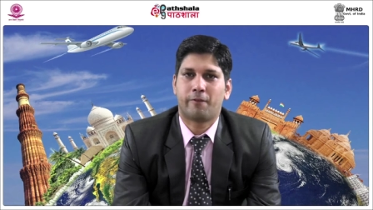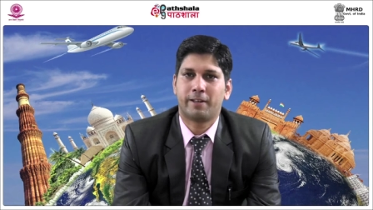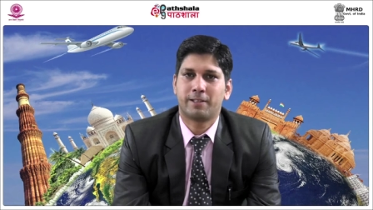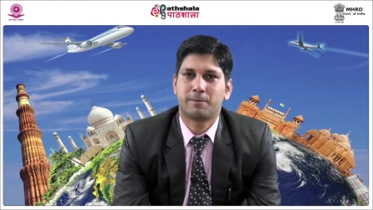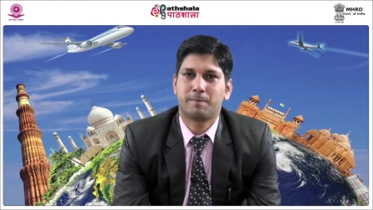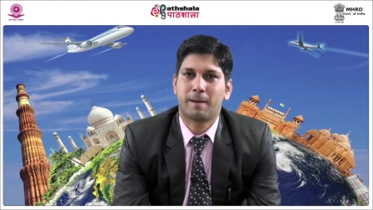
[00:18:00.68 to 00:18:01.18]
of
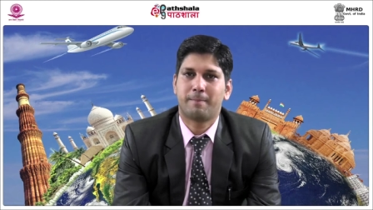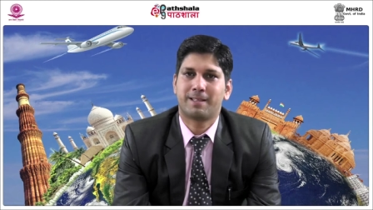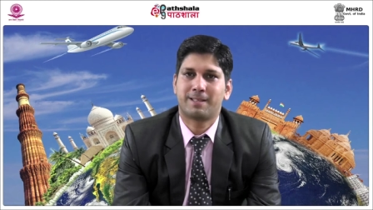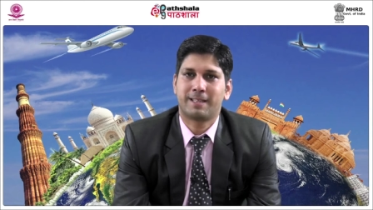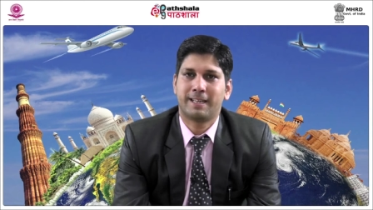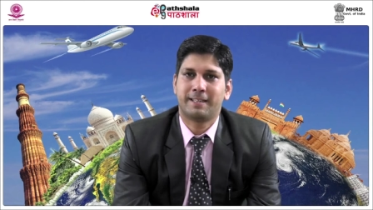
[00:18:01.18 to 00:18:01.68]
its member
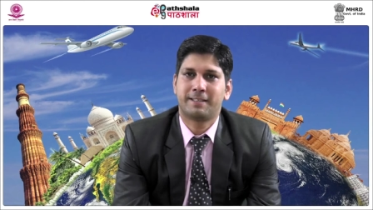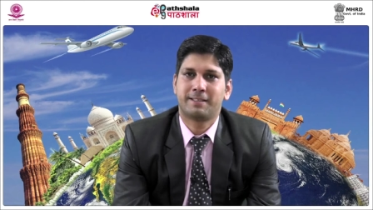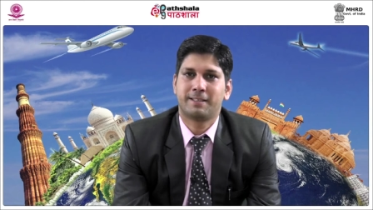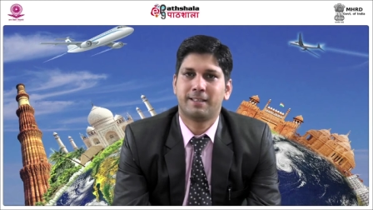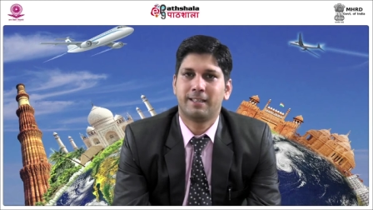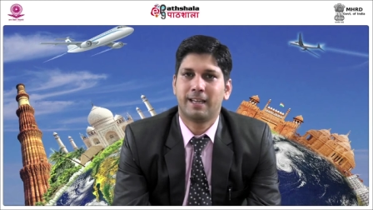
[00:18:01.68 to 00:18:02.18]

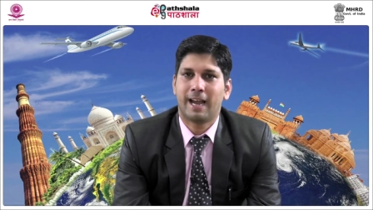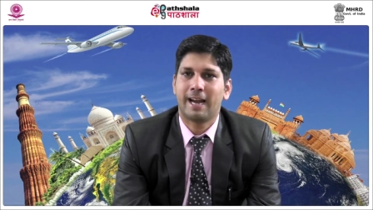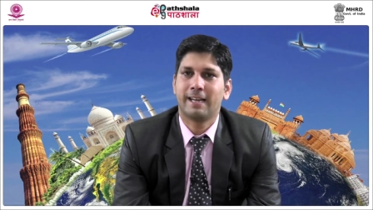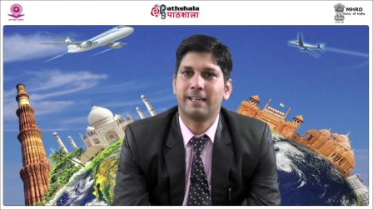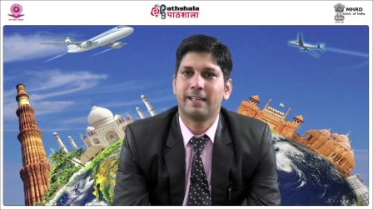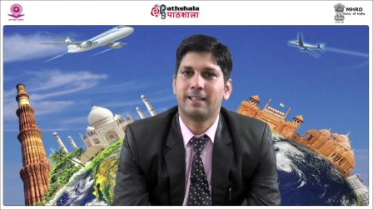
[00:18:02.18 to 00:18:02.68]
states
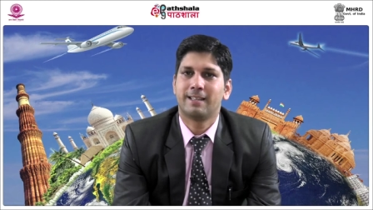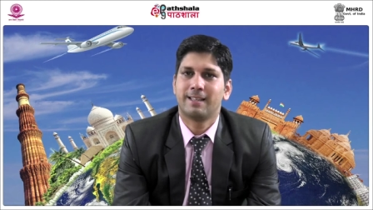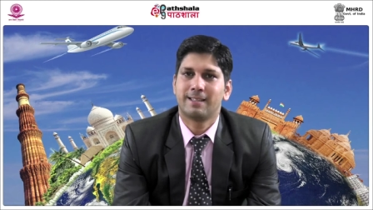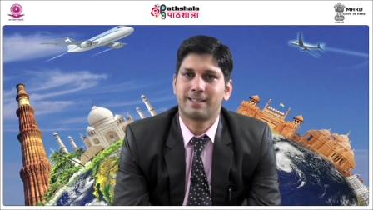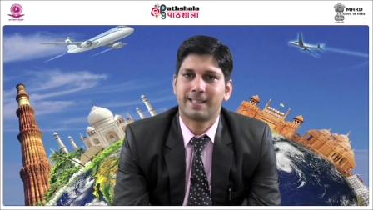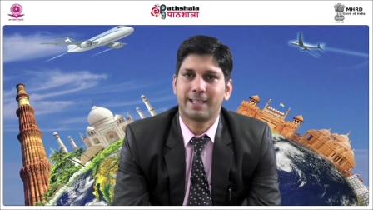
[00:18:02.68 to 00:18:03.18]
and
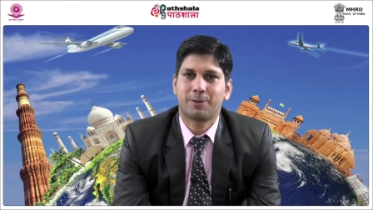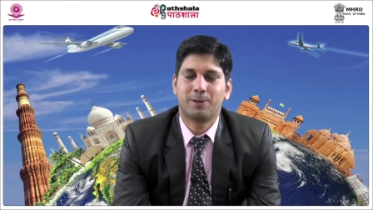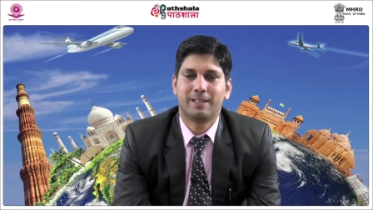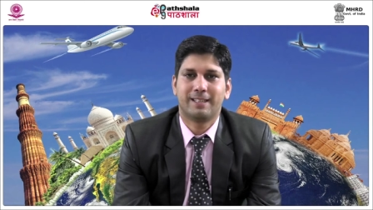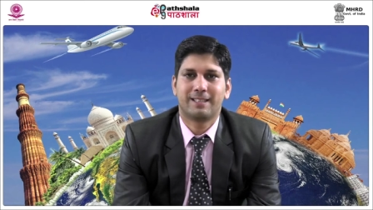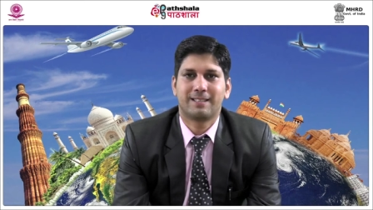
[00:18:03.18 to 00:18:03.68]

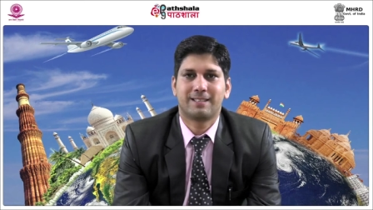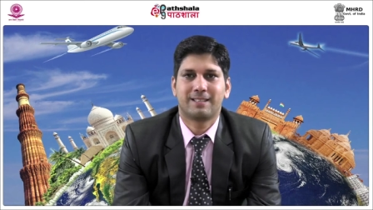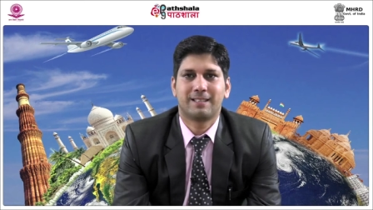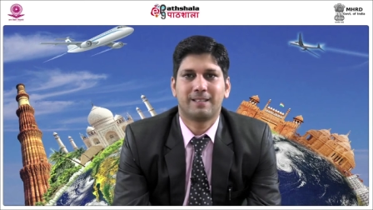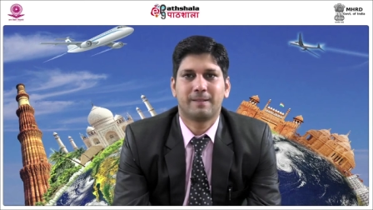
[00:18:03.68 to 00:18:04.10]
stakeholders.